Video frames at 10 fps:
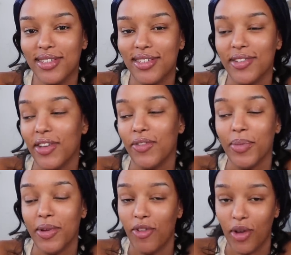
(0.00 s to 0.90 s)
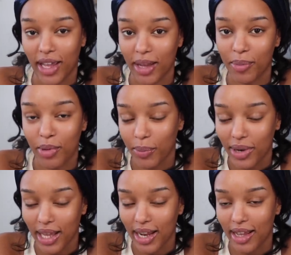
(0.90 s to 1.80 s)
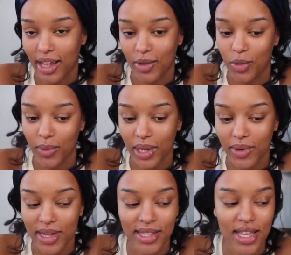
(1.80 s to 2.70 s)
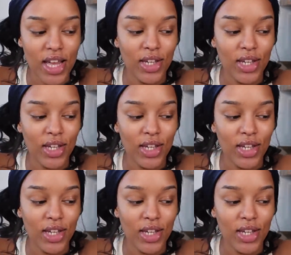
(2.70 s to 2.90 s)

to even be vlogging properly like i normally would